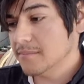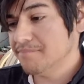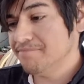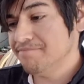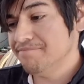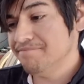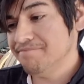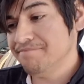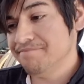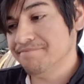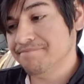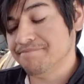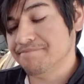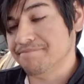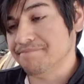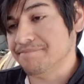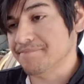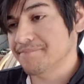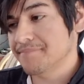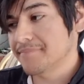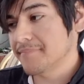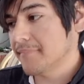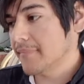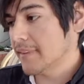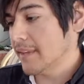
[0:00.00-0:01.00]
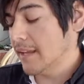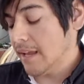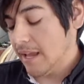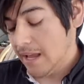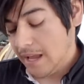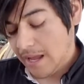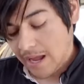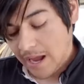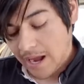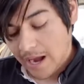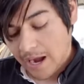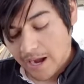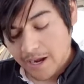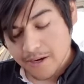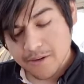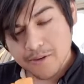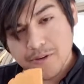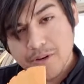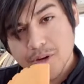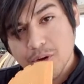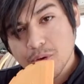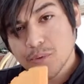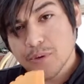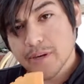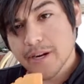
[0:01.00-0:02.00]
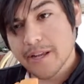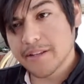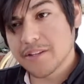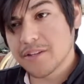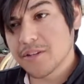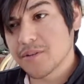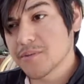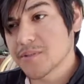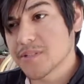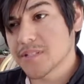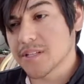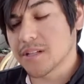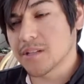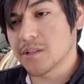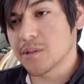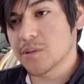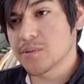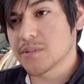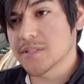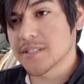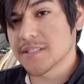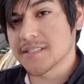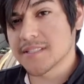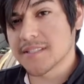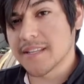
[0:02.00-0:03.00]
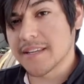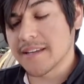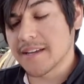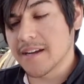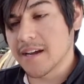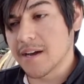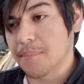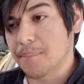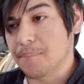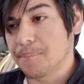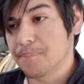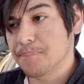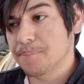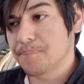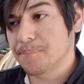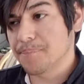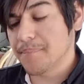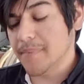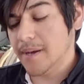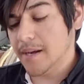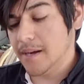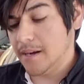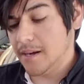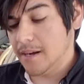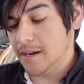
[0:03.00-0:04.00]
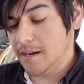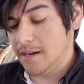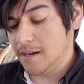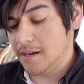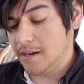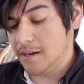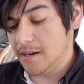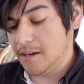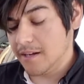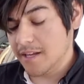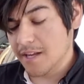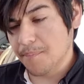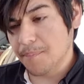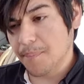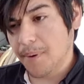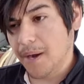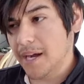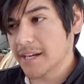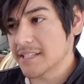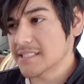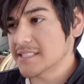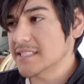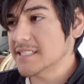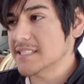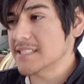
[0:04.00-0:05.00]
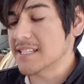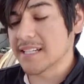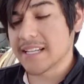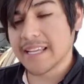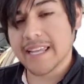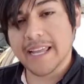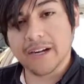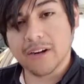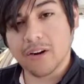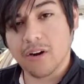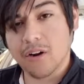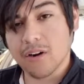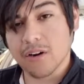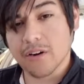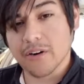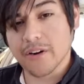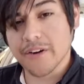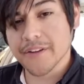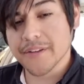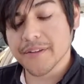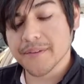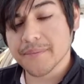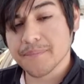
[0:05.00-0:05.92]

Hmm. I don't know what I'd use to close this thing up. Uh, epoxy is going to get hard,